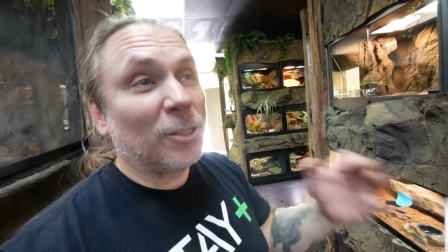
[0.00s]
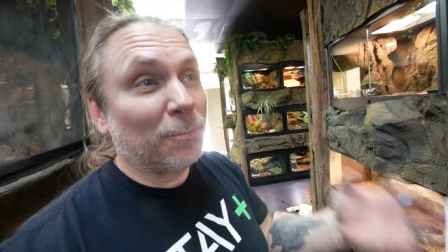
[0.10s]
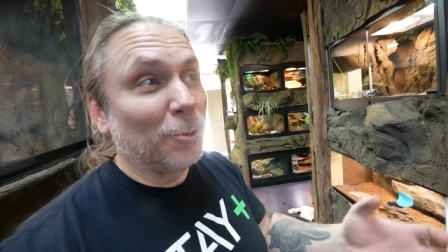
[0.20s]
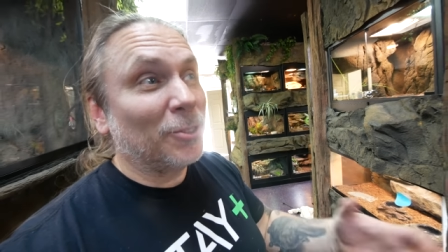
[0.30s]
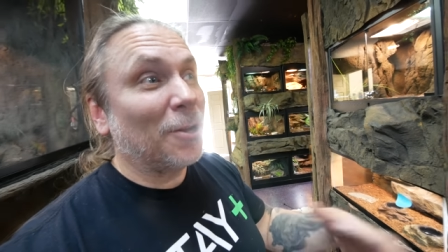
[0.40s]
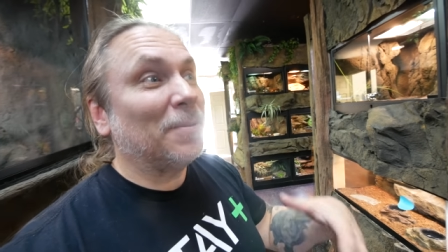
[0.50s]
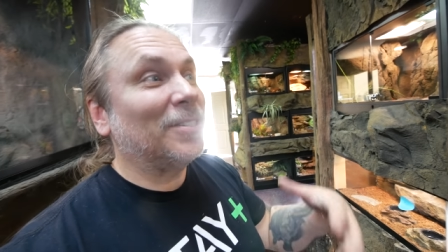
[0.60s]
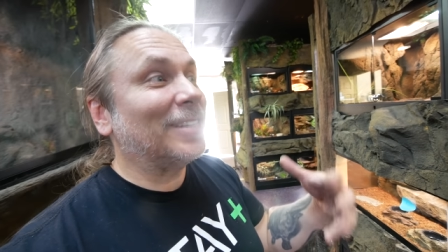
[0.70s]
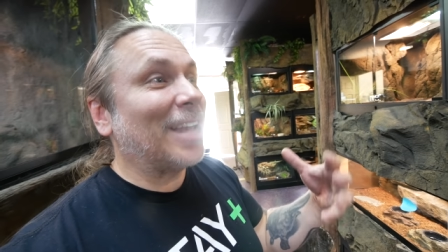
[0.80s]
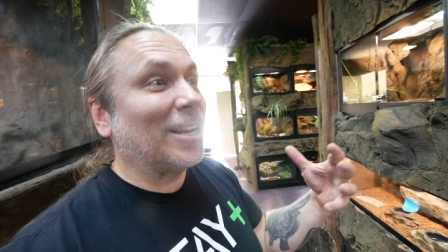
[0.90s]
spruce up and
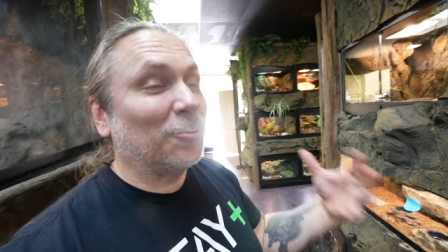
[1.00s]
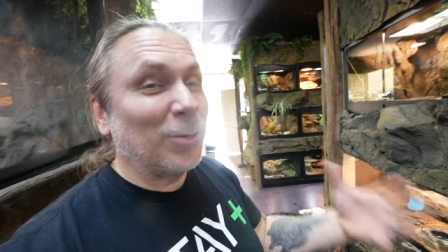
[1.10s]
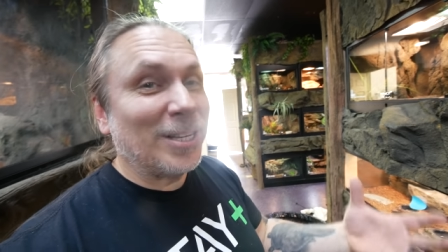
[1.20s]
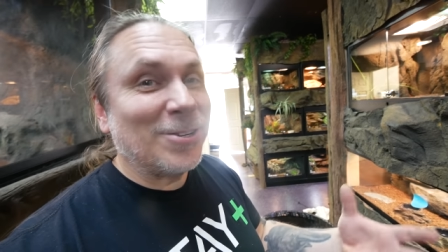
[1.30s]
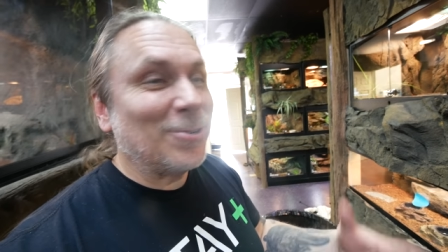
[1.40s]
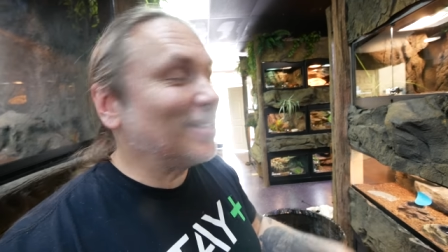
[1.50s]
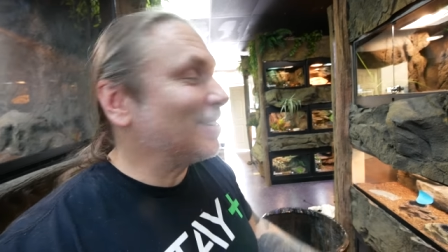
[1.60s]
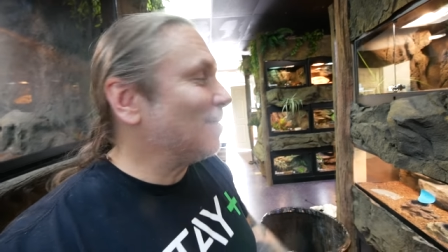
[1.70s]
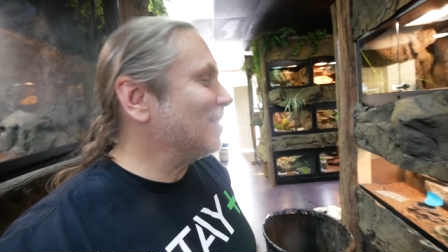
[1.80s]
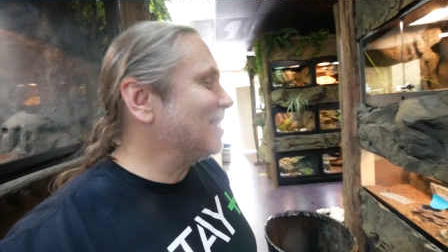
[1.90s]
just kind of redo to
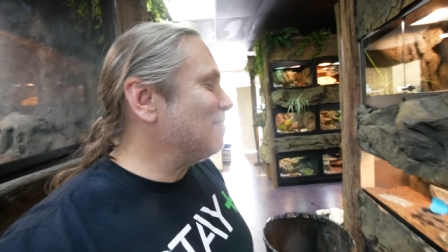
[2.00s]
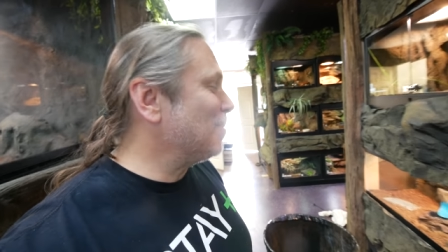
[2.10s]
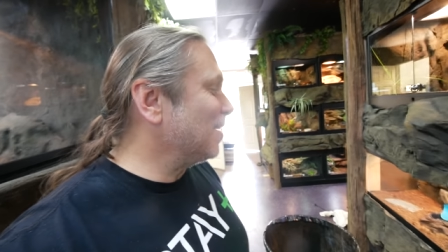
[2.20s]
some extent,